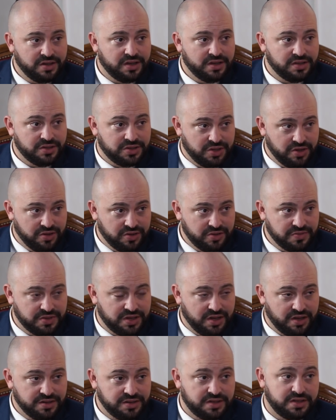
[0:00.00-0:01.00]
and
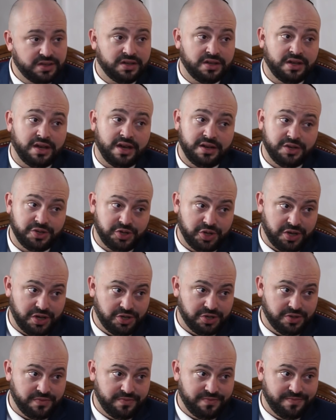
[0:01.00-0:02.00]
circumstance and
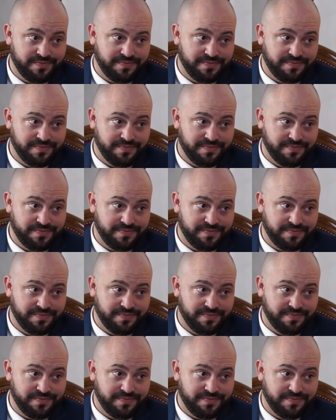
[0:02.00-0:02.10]
education.